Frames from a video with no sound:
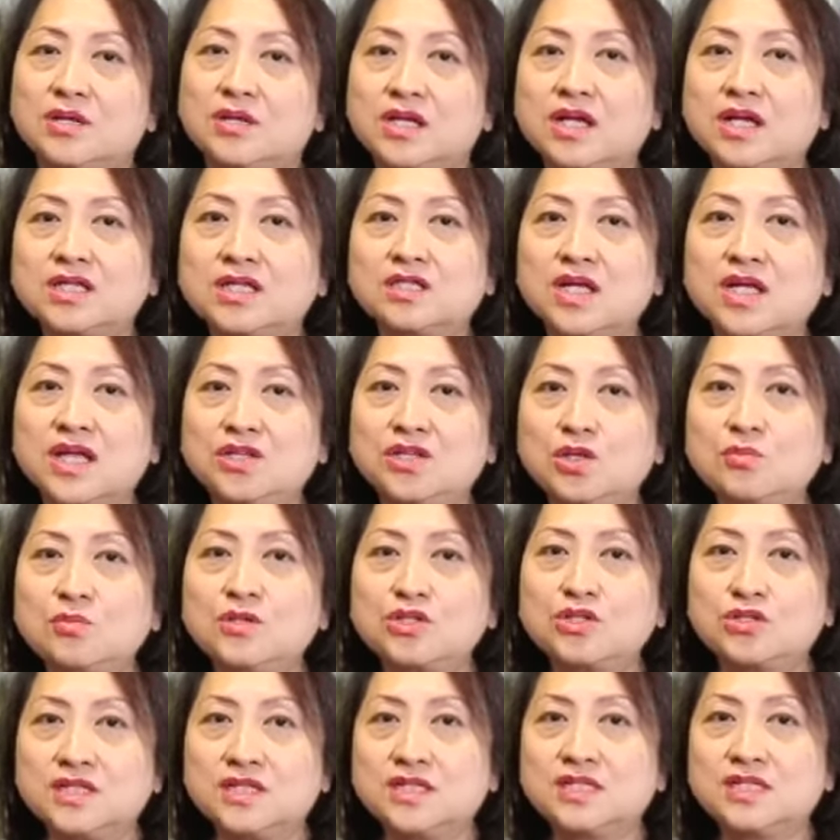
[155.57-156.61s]
Because
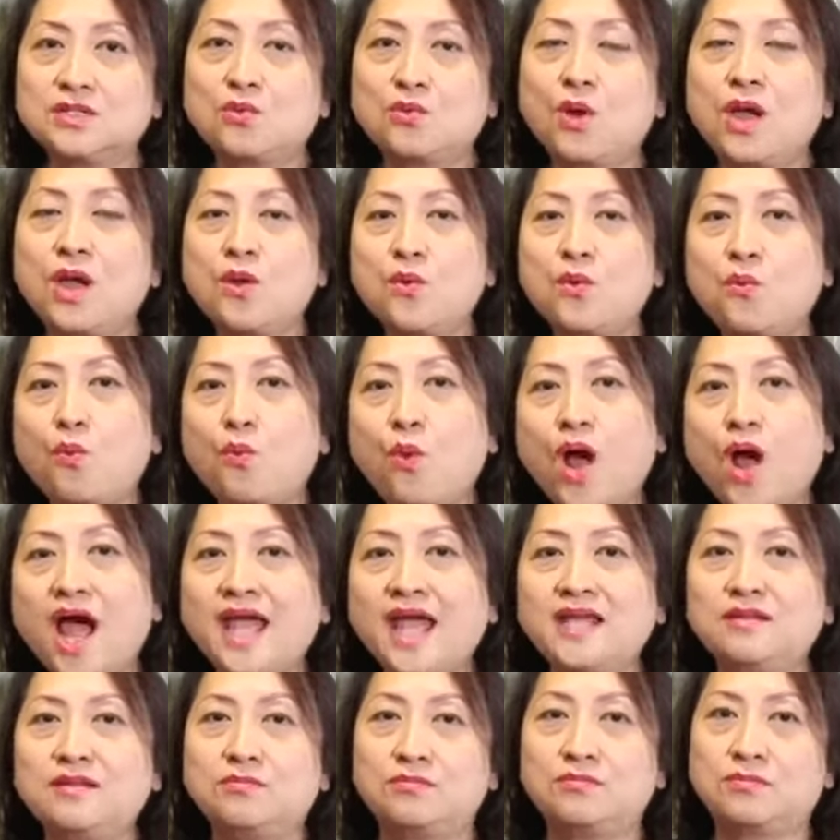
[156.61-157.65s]
endometriosis is a very
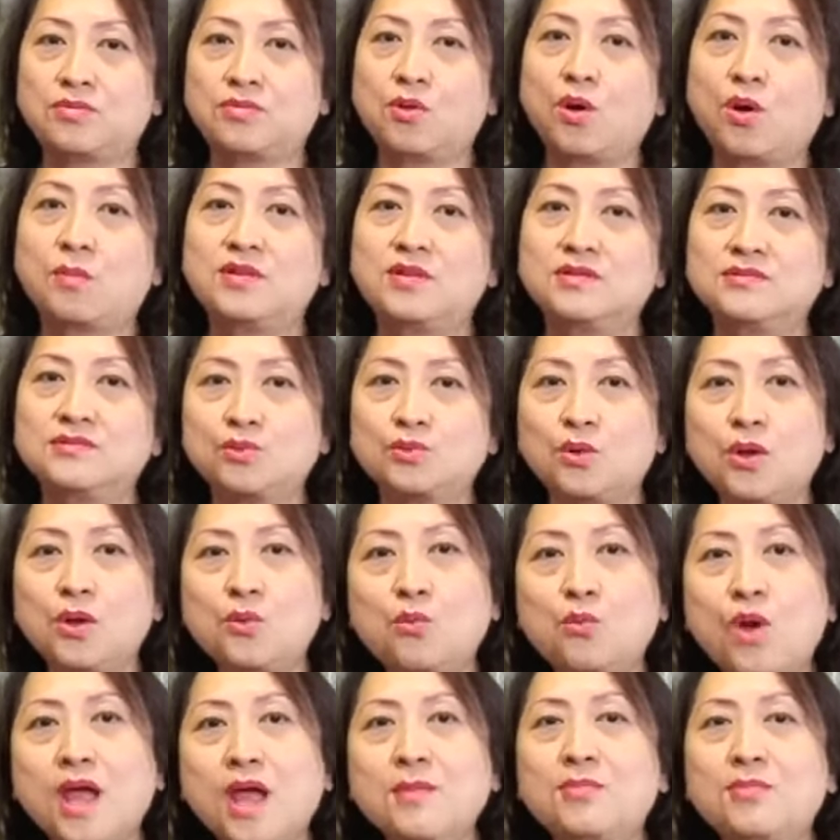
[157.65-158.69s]
wide problem. It's a
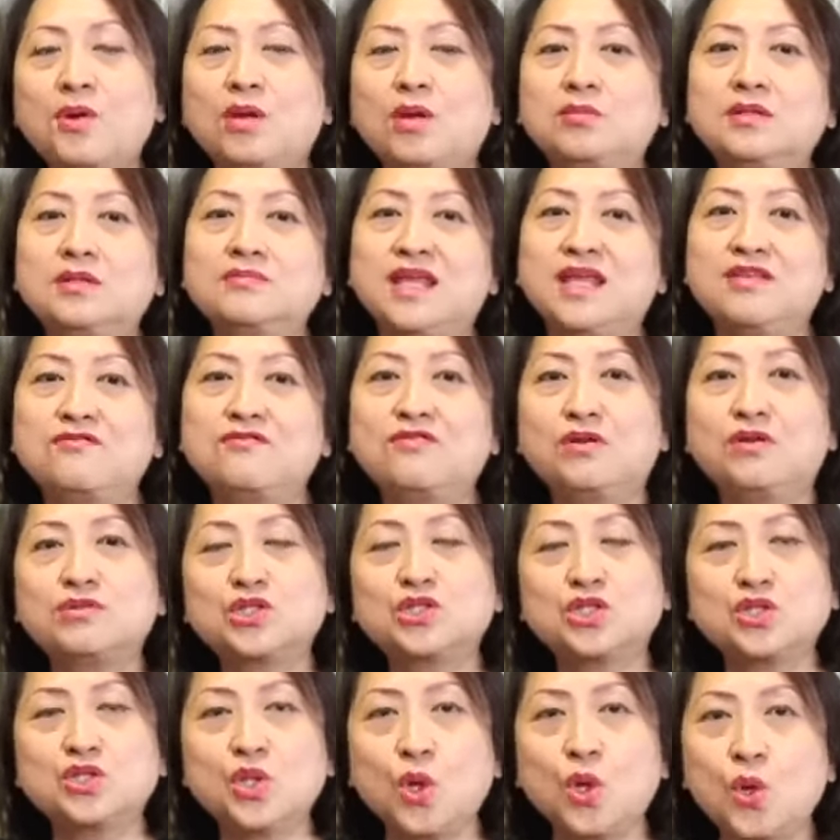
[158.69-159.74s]
very wide problem that
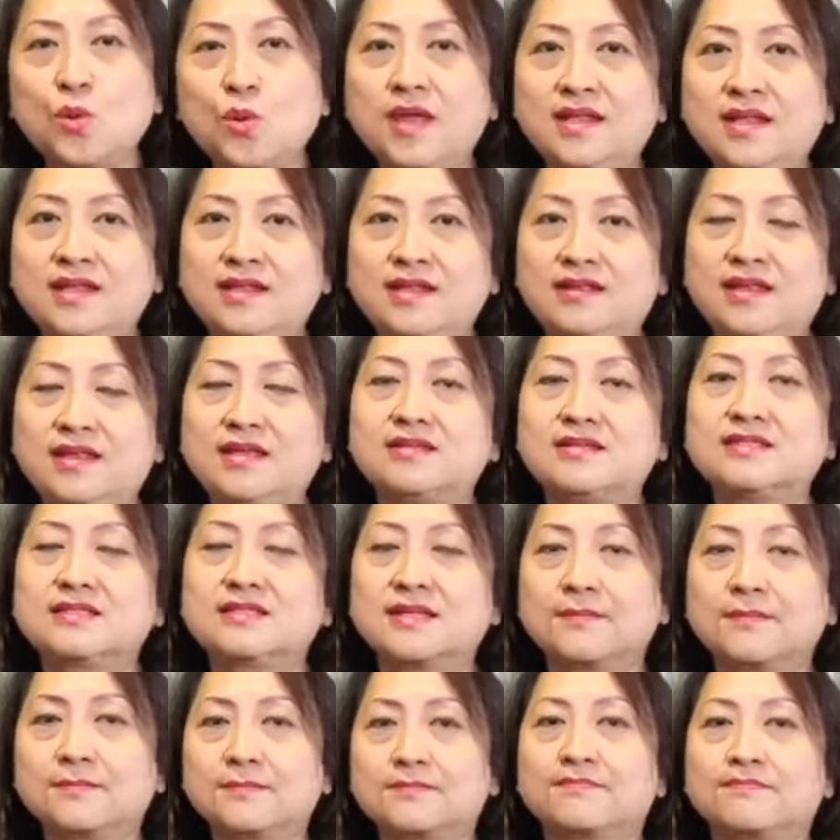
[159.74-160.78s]
involves so many
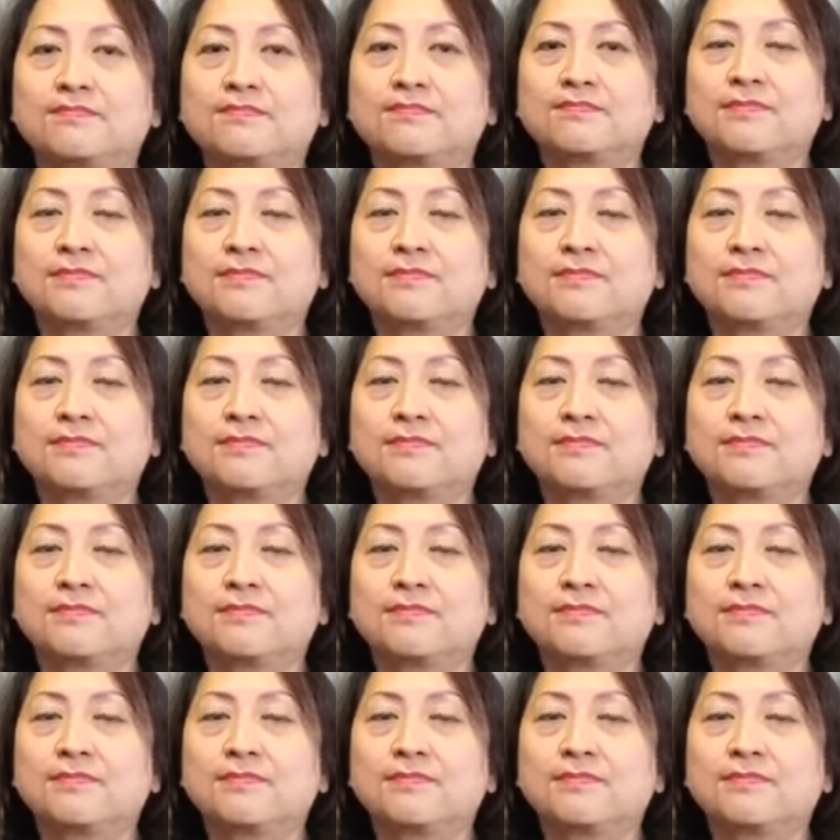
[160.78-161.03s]
things.